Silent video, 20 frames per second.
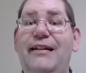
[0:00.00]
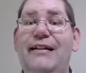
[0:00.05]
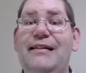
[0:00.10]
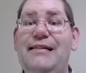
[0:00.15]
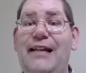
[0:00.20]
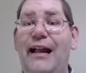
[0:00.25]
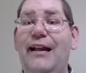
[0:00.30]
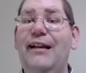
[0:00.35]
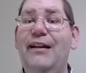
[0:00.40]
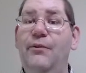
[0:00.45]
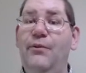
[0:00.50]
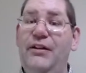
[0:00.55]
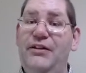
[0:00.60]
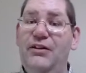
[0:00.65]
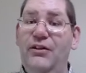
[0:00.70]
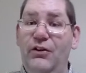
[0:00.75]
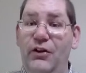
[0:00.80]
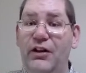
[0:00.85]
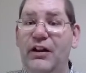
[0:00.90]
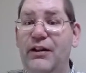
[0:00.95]
exactly what
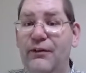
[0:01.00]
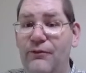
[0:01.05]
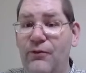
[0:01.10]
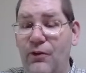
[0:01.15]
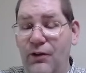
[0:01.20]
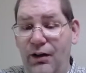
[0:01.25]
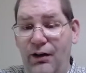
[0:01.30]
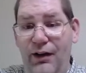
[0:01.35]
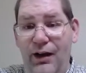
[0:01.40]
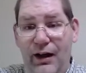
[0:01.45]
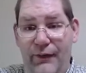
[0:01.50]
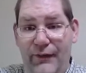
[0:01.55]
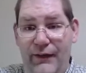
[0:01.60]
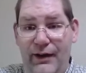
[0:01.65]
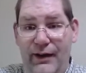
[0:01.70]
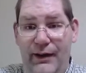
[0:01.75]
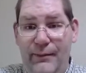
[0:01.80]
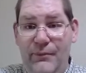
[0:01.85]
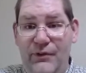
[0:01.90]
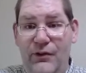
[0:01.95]
you're looking for a lot of the
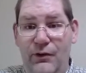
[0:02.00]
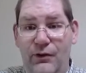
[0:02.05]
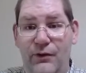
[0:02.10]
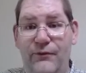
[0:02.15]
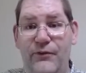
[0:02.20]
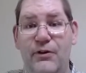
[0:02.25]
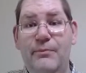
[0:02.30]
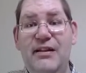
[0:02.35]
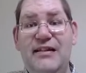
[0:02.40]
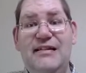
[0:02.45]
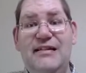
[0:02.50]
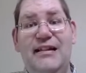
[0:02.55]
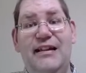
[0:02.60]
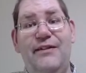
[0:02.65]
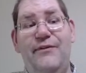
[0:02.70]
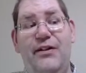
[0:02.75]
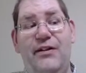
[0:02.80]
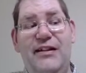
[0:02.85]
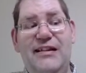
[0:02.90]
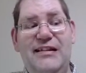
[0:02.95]
time. So if you're missing a
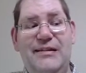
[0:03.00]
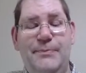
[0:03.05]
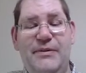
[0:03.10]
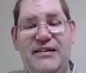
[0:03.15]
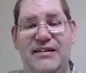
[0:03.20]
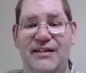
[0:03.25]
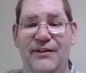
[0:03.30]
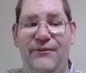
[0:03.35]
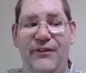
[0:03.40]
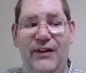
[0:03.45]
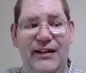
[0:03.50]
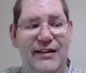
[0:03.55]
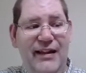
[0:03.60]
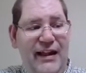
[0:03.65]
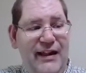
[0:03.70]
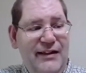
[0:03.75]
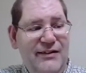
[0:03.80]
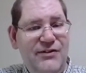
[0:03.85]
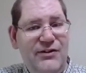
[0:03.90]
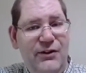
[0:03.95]
very specific
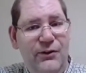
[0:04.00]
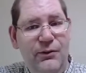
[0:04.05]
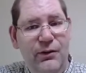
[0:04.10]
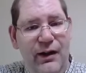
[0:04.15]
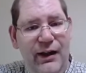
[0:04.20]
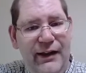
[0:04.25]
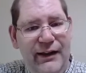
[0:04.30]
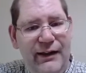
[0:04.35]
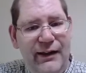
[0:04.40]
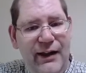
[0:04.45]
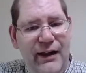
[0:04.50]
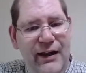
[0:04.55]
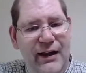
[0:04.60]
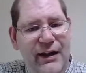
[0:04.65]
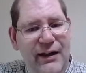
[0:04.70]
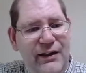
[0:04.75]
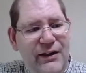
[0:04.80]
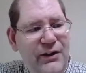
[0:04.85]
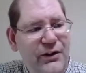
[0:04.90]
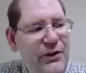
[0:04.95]
date, so like,
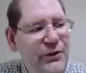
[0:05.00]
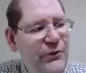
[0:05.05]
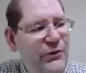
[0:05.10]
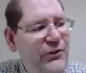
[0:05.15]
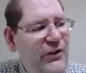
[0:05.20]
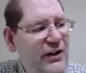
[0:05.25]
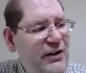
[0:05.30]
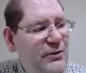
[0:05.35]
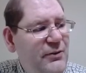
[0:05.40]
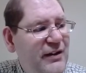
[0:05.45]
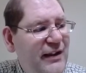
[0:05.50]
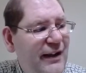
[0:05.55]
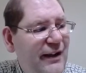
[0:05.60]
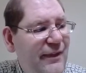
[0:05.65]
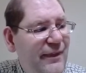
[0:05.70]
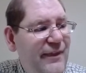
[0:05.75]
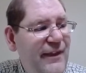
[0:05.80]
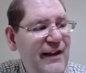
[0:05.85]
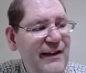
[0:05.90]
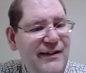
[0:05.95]
say you
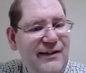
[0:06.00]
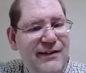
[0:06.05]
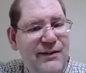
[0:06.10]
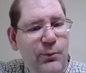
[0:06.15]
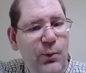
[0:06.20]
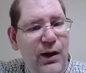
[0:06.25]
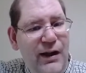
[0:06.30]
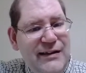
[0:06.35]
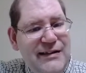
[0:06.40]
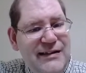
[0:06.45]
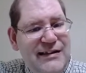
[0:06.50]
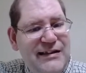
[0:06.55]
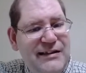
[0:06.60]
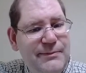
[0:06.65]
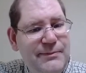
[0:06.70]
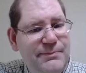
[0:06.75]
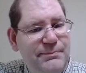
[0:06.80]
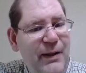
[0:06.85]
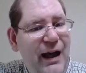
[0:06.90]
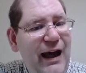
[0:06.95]
needed this one
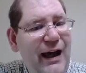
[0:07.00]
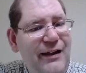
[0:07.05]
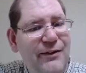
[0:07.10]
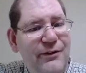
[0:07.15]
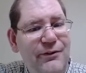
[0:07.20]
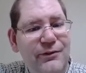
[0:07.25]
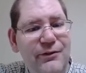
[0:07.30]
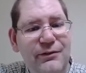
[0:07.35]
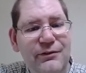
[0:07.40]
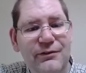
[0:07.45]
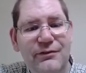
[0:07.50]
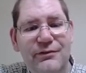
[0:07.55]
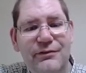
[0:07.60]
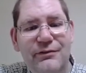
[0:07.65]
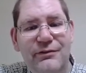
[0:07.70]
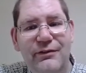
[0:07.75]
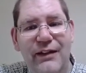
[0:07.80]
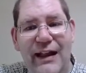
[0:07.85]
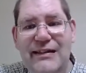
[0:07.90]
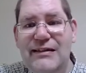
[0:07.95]
spot,
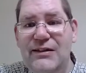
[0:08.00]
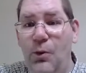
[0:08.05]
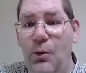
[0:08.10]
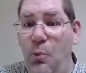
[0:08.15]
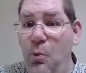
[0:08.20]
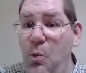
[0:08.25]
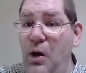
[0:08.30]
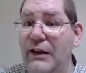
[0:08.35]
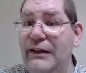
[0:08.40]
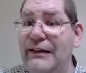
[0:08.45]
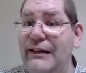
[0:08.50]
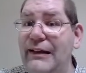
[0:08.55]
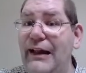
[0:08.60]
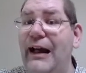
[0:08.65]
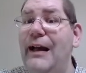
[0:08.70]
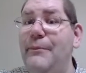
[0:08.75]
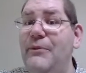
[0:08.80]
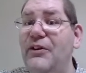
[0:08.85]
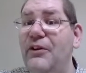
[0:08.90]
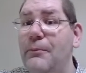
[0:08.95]
that's the one
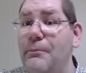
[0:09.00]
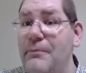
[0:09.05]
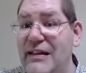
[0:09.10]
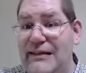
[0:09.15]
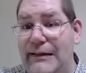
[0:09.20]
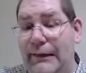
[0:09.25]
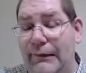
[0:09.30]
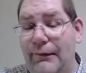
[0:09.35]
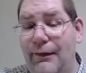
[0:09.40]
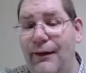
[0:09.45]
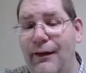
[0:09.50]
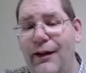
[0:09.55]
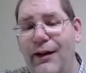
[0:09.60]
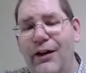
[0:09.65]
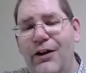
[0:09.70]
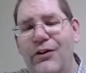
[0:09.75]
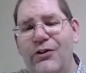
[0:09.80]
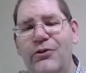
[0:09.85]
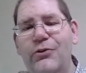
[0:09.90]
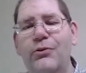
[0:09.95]
dime you're missing.
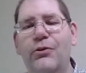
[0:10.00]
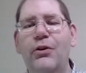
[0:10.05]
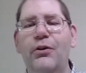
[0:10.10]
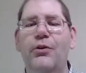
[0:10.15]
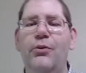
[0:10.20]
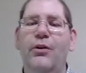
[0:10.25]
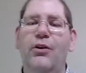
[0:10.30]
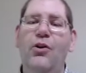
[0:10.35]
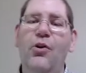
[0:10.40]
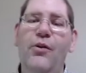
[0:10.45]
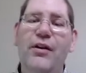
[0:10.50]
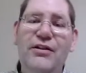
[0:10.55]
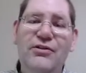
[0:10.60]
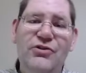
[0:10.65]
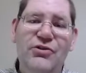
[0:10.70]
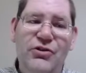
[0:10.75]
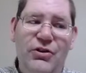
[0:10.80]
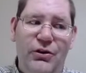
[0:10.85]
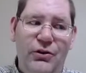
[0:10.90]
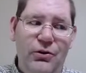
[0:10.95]
You go to a coin
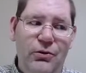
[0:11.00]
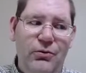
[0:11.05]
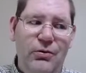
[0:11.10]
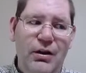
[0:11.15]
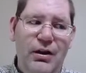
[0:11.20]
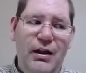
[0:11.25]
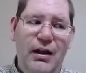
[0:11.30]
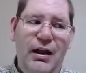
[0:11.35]
show,